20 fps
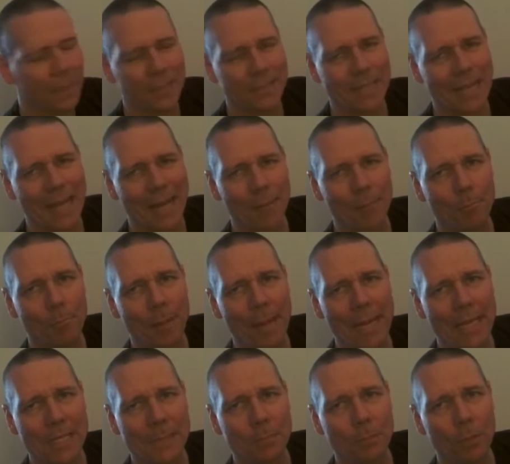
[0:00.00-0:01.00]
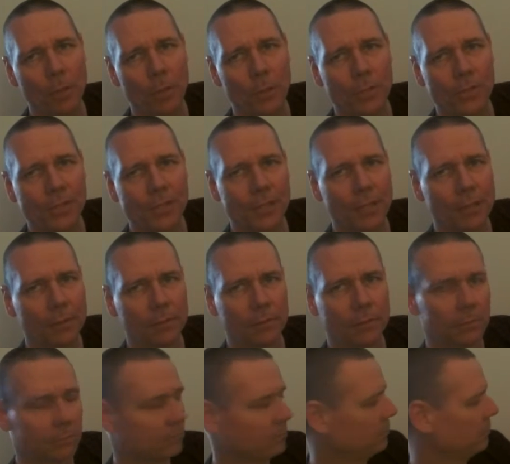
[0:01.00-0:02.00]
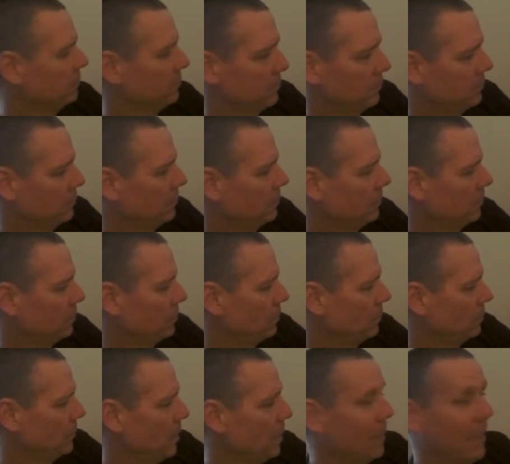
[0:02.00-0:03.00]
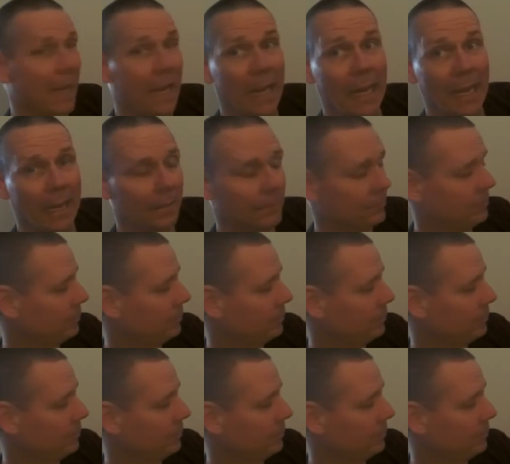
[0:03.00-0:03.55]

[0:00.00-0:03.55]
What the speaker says: Got a bass boost. I'm gonna hit it.